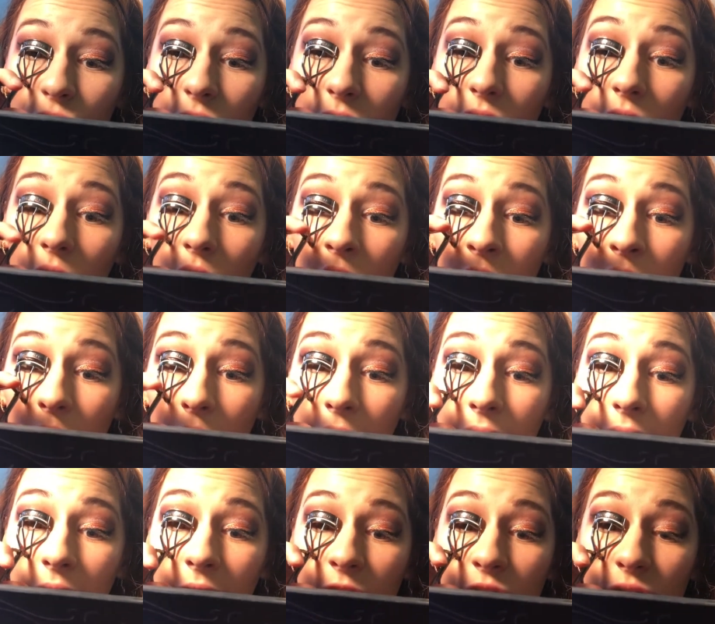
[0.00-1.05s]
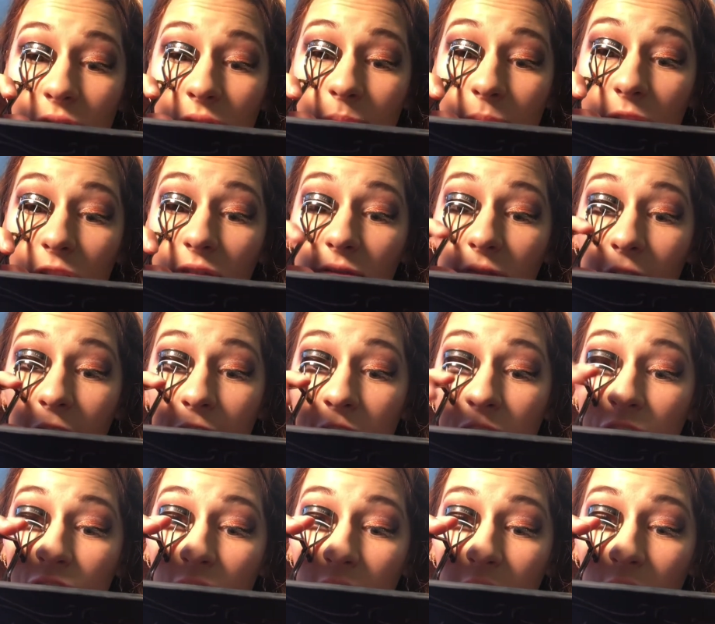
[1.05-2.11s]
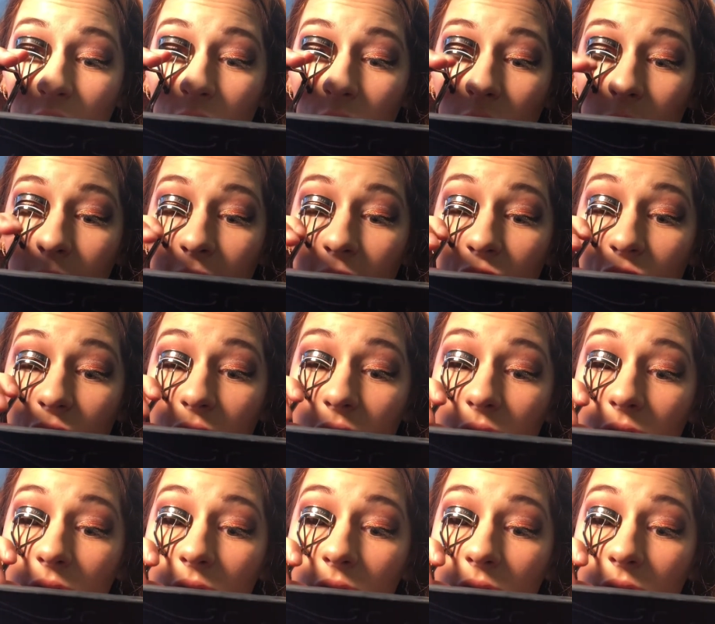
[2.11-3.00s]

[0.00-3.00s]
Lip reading: long eyelashes, but they're very straight. Oh, I'm pinching.